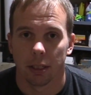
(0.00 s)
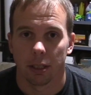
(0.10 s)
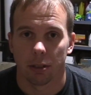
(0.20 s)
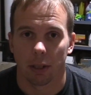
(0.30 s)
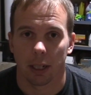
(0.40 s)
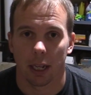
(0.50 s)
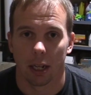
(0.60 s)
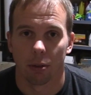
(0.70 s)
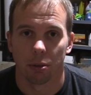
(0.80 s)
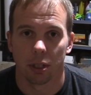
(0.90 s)
so I can kind
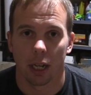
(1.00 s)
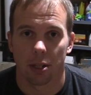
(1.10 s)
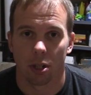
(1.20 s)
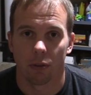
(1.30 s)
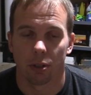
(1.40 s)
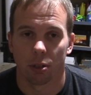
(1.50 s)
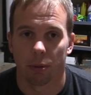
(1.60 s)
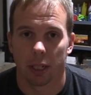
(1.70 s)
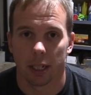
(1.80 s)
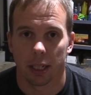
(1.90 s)
of hold you guys over till
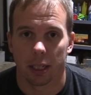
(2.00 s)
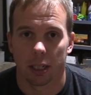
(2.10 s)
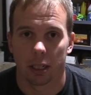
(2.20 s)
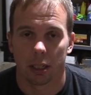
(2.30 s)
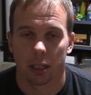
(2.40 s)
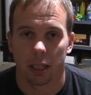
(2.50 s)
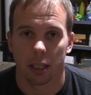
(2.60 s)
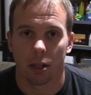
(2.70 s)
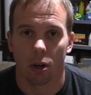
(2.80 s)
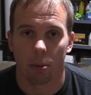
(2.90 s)
we can get
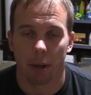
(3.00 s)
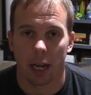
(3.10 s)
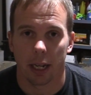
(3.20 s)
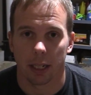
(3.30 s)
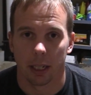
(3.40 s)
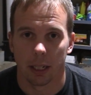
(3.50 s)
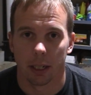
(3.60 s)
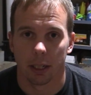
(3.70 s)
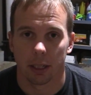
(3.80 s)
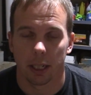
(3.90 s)
the car back
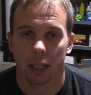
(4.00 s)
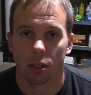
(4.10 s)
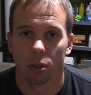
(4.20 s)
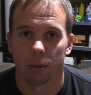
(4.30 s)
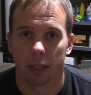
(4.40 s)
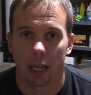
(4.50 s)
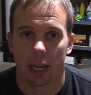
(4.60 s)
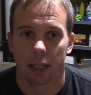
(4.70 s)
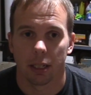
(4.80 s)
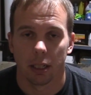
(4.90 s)
and get going with
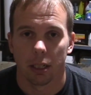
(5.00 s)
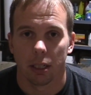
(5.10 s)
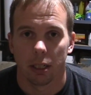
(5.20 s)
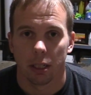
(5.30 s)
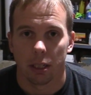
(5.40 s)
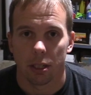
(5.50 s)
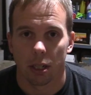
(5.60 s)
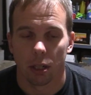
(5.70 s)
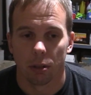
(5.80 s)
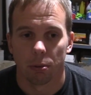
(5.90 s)
that.
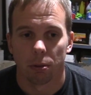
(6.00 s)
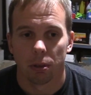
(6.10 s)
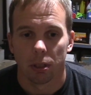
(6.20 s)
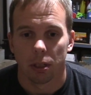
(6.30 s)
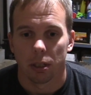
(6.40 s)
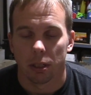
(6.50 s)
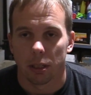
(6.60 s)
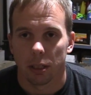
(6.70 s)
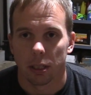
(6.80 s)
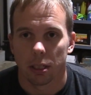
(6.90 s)
So
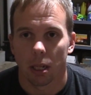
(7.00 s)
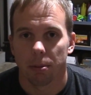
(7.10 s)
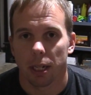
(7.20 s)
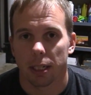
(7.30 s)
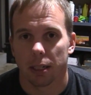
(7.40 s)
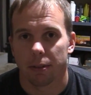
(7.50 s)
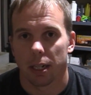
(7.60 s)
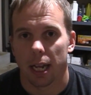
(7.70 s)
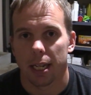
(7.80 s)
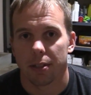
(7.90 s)
the subject of
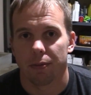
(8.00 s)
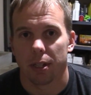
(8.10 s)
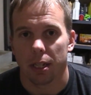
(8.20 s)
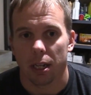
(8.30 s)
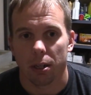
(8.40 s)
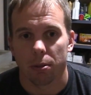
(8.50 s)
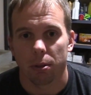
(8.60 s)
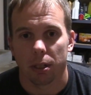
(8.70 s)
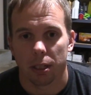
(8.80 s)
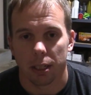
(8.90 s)
today's
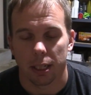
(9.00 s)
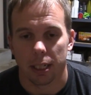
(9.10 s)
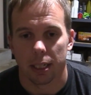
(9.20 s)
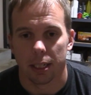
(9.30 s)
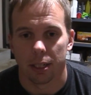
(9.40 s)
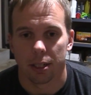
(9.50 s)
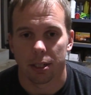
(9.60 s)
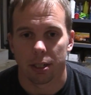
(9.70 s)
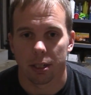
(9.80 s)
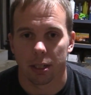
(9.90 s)
video
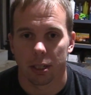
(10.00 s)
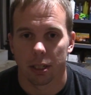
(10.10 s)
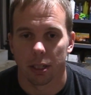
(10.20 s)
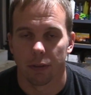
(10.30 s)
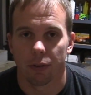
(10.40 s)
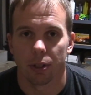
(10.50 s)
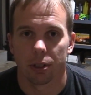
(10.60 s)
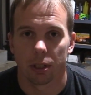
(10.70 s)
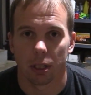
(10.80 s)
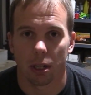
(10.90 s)
is the future of the